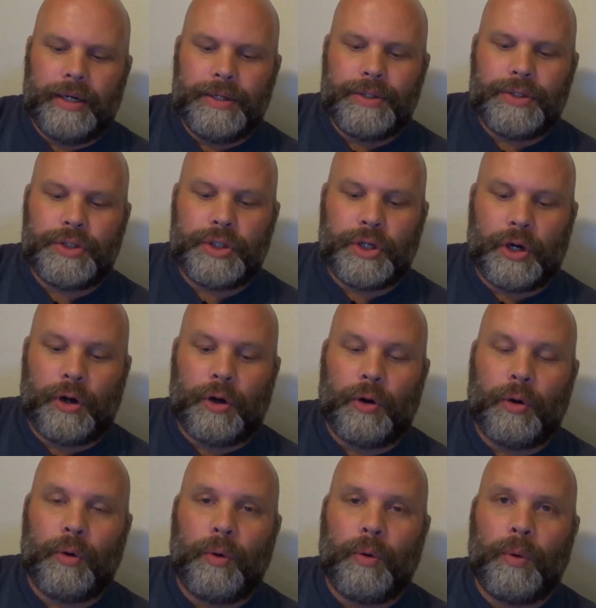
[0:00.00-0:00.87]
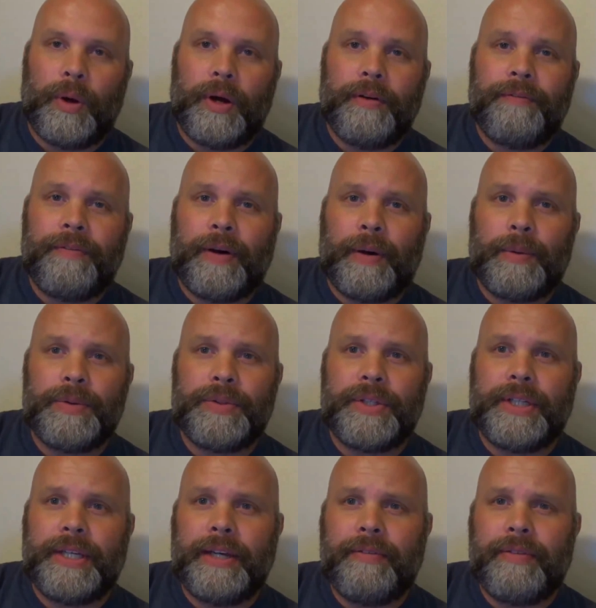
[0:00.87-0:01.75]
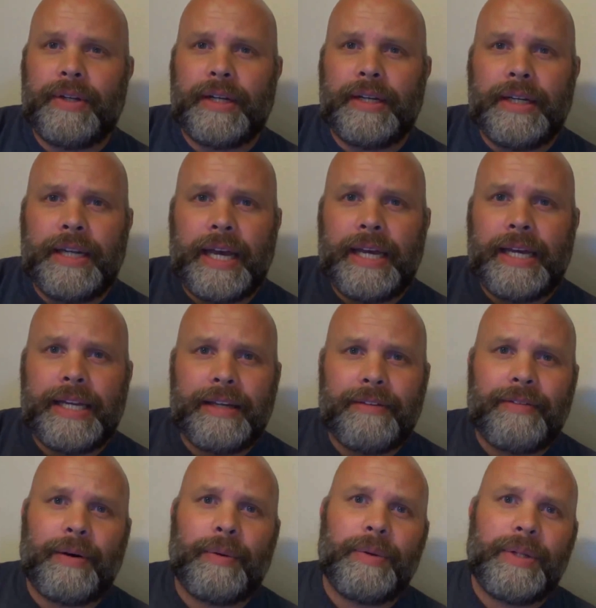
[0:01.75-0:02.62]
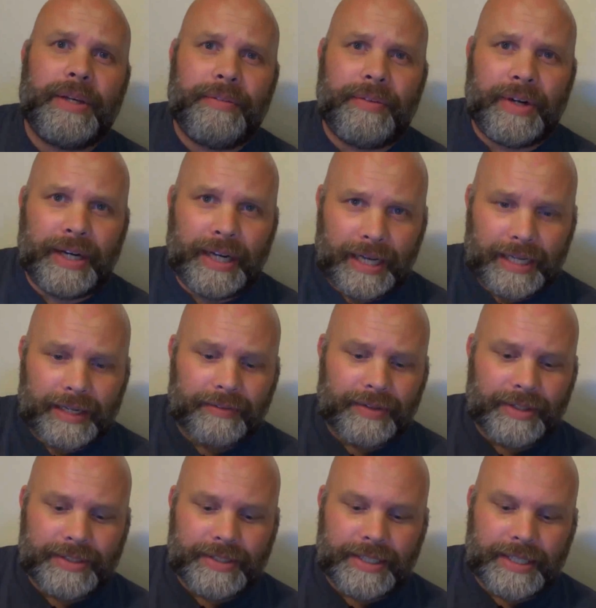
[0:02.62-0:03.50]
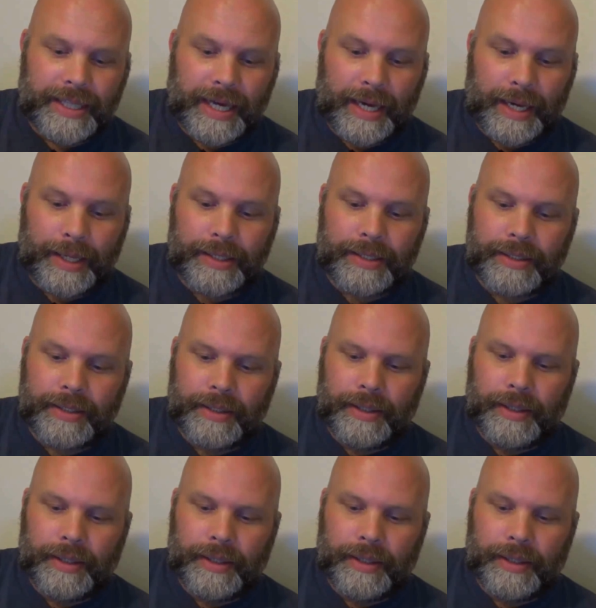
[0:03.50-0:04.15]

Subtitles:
So if I was to give it a negative, I would give it a negative because of that.